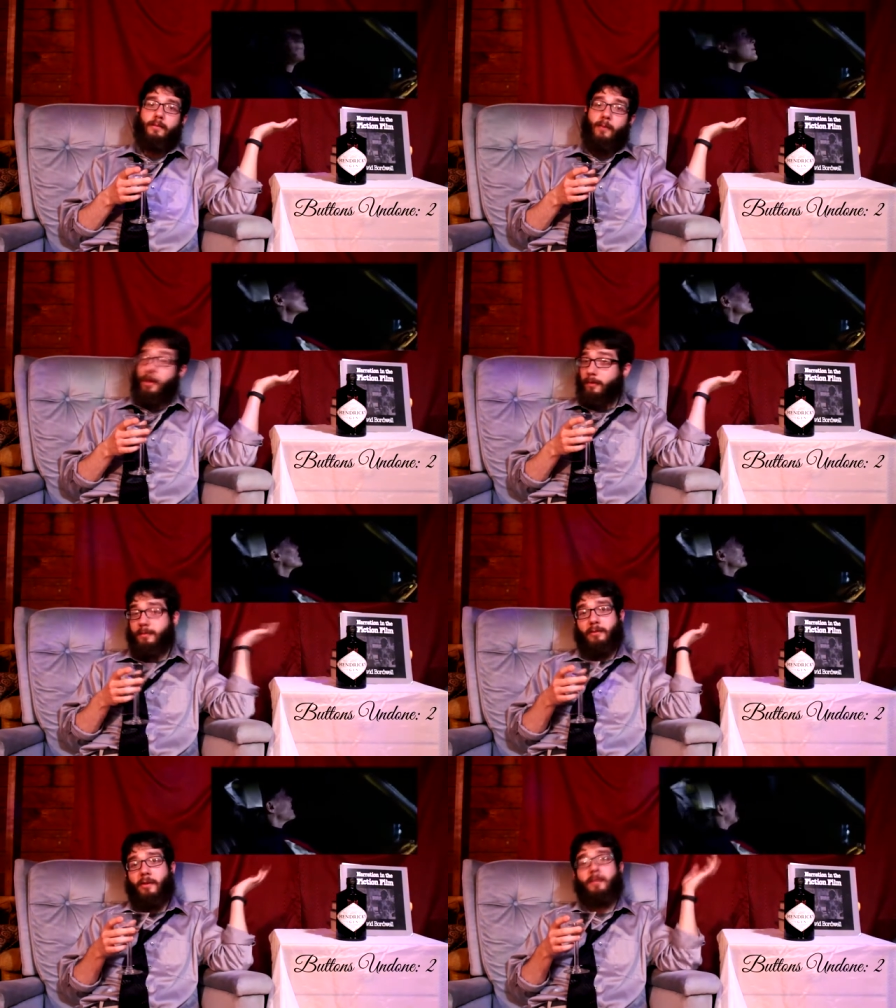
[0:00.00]
Well,
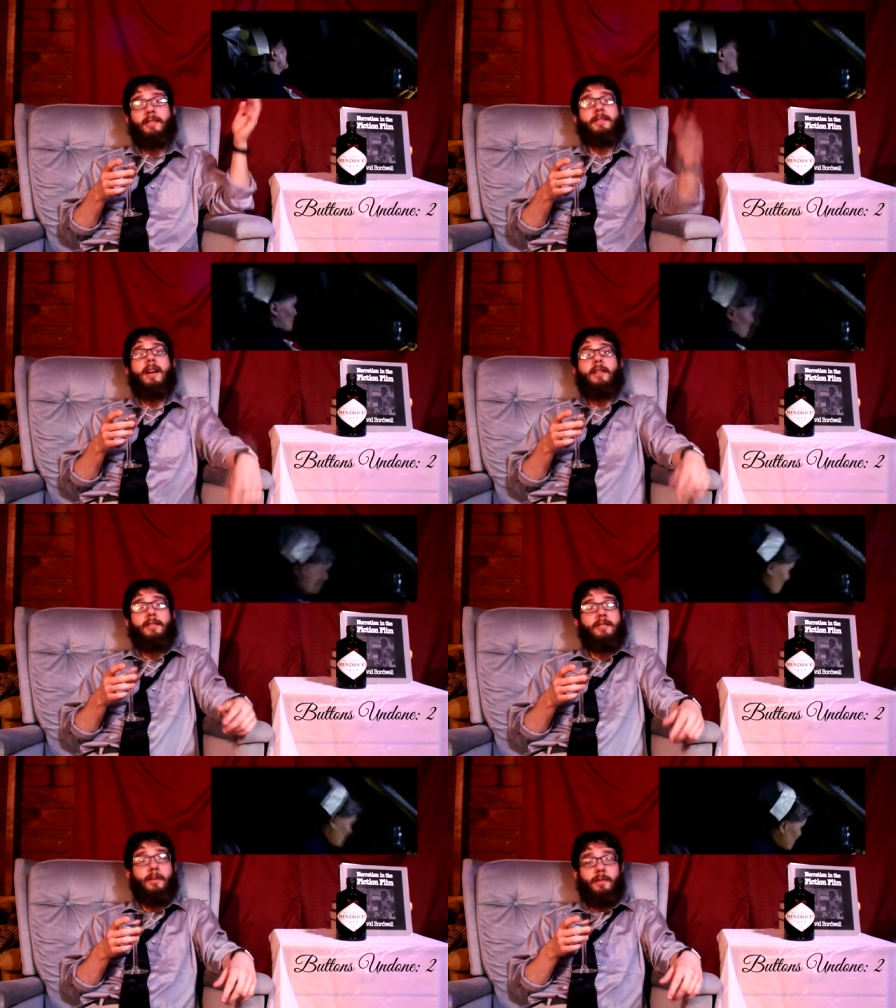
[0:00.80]
the film doesn't tell
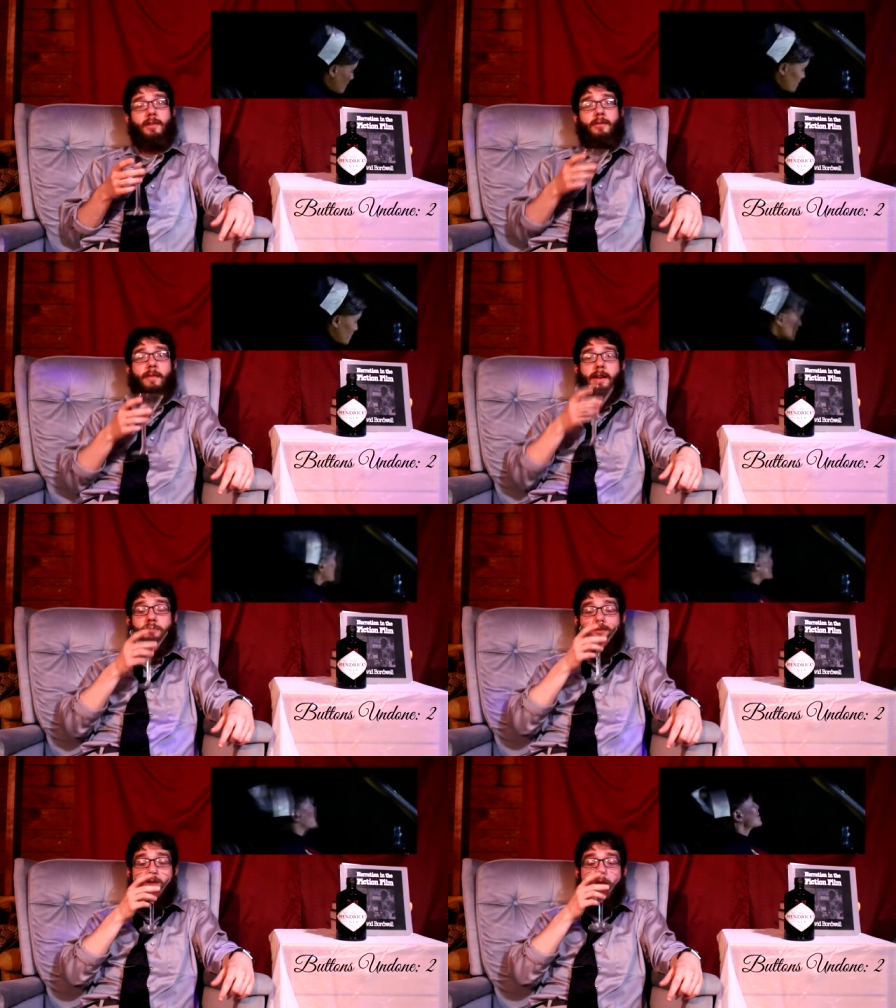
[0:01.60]
us. It's up to you to
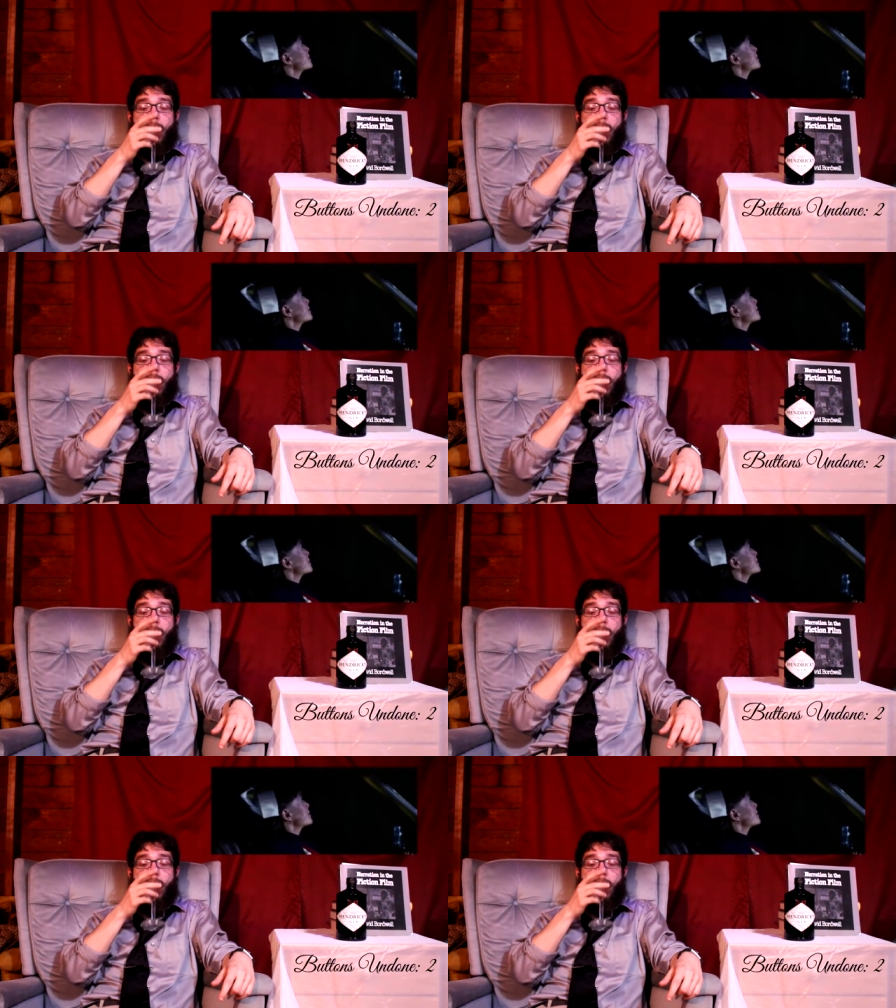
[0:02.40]
imagine.